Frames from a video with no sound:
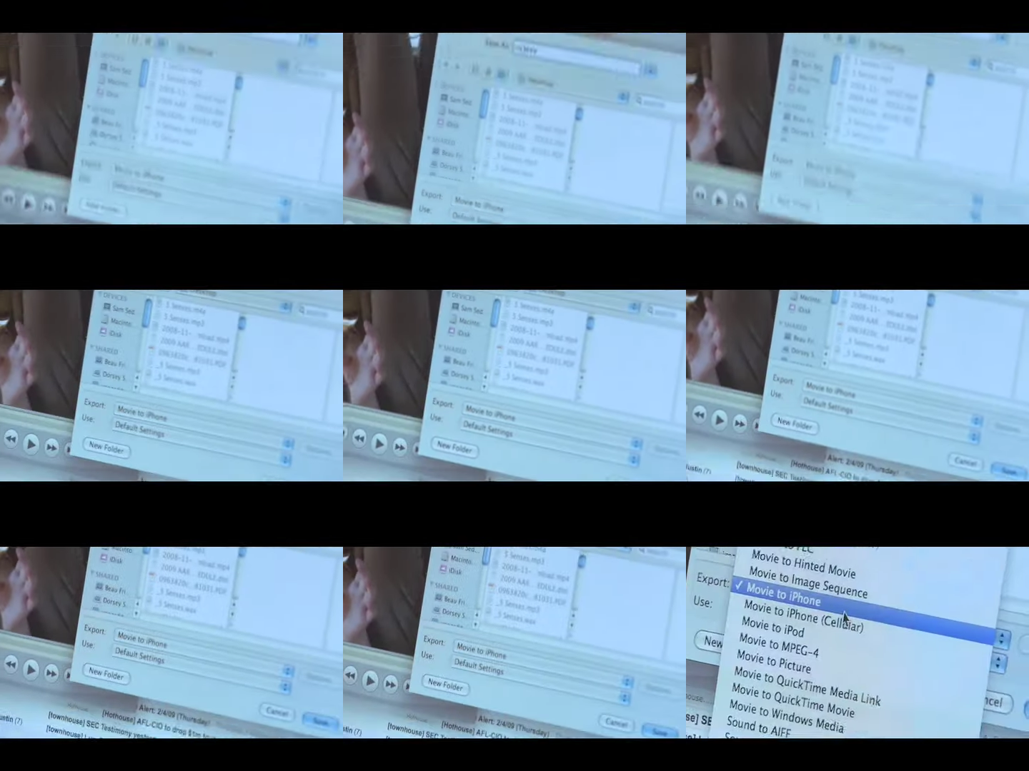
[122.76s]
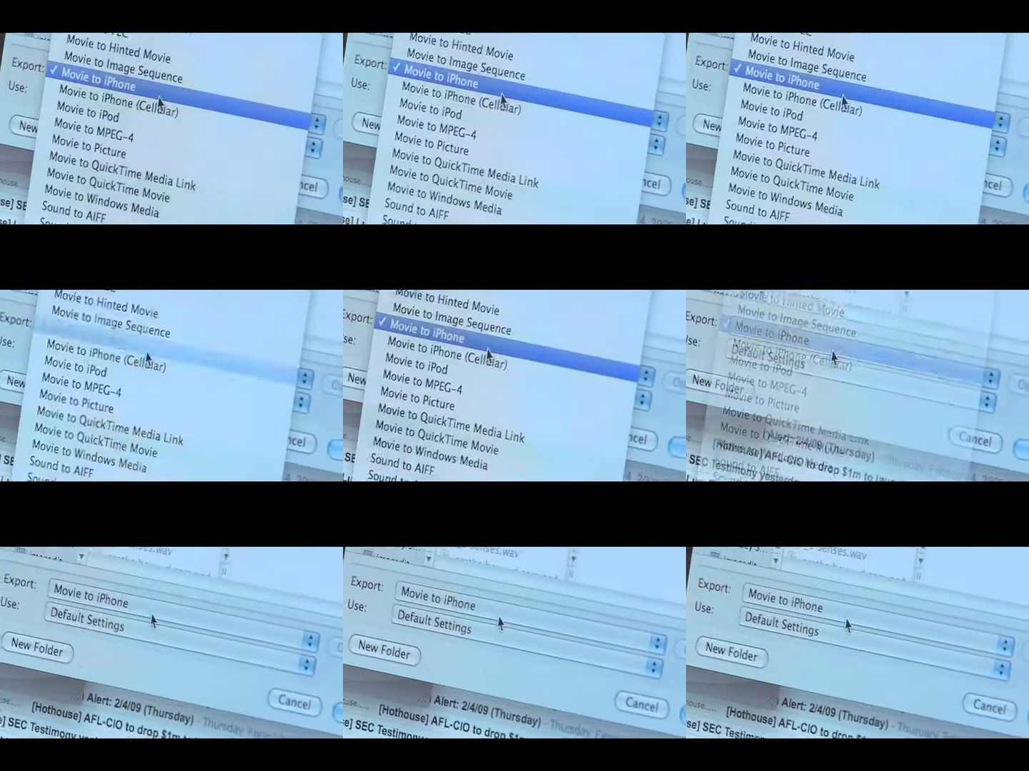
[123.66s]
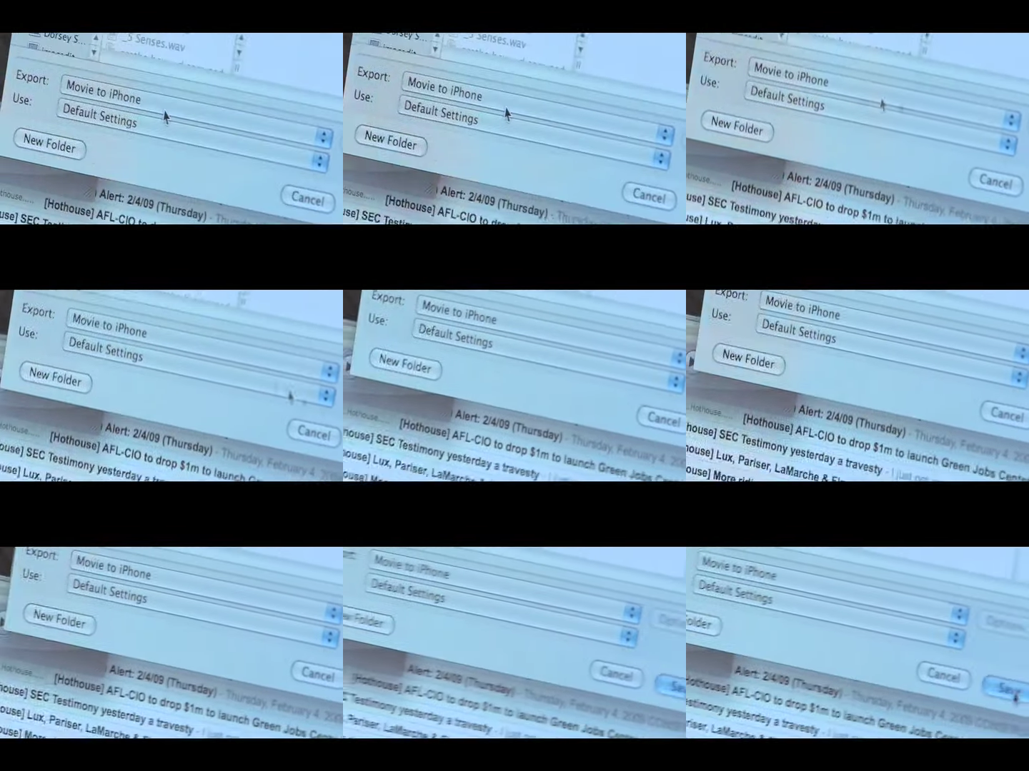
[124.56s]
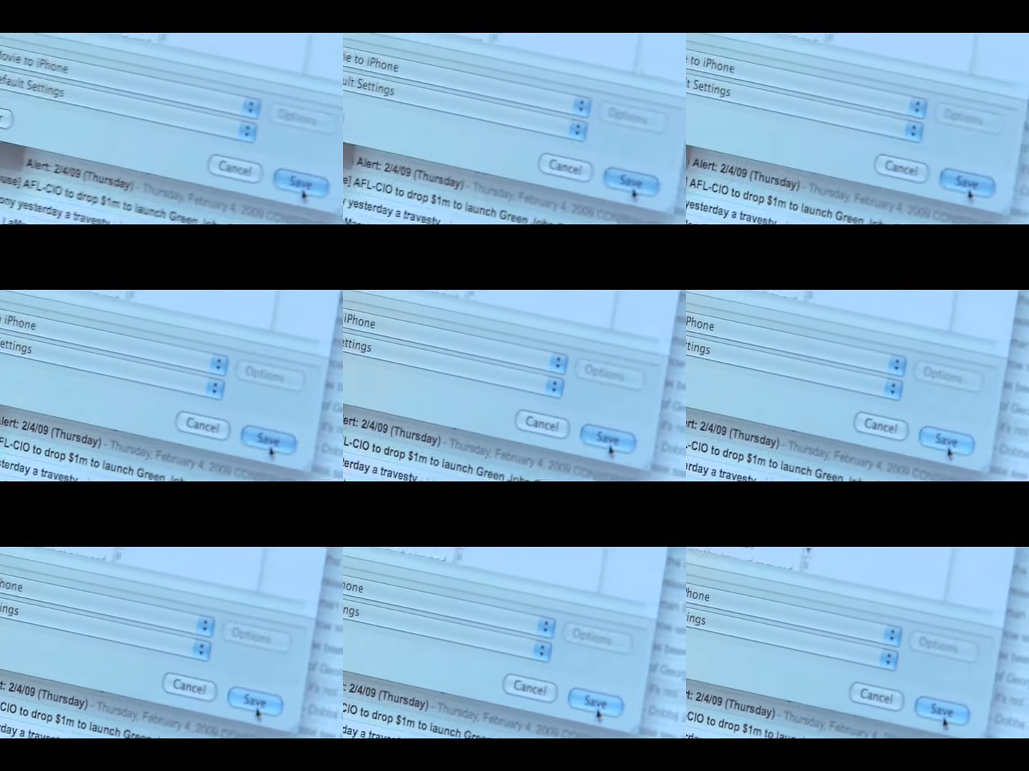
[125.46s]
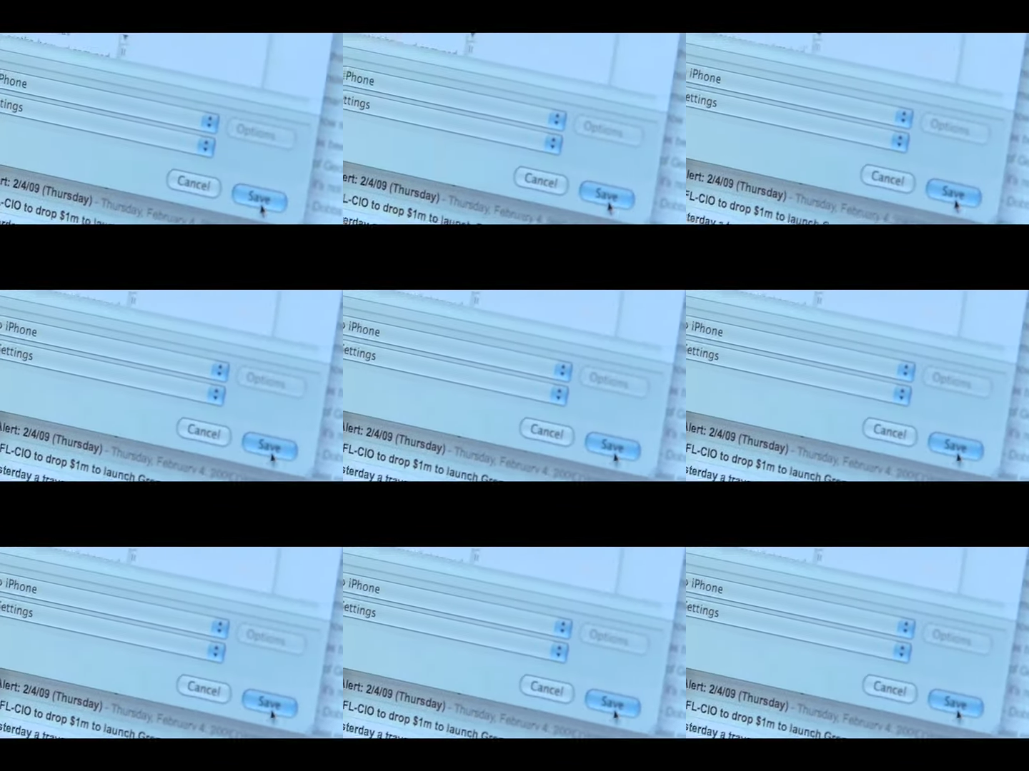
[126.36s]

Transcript: Nobody's mouth can be seen.